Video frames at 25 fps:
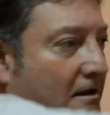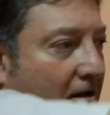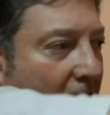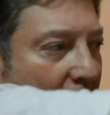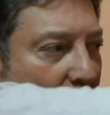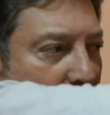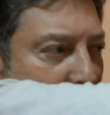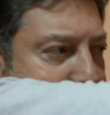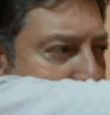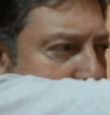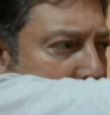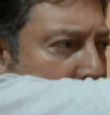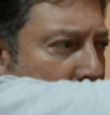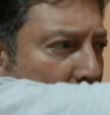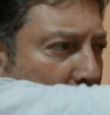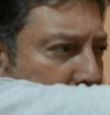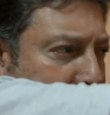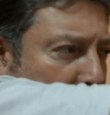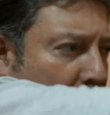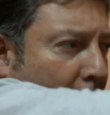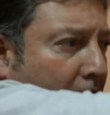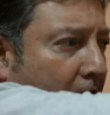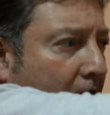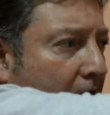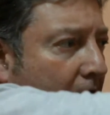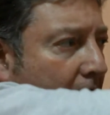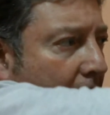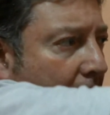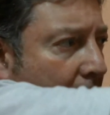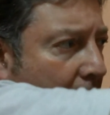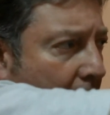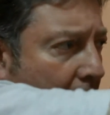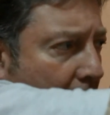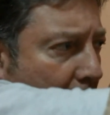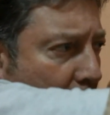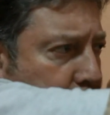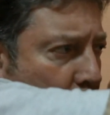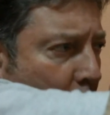Your cough never
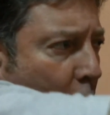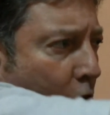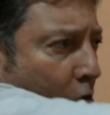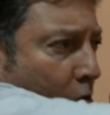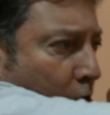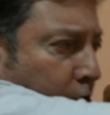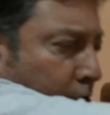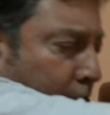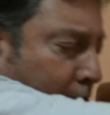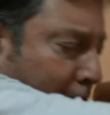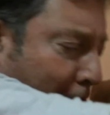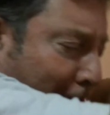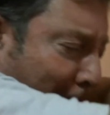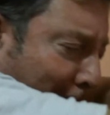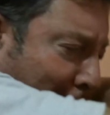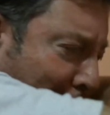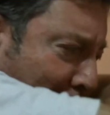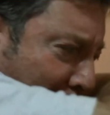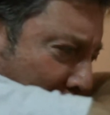seems to disappear.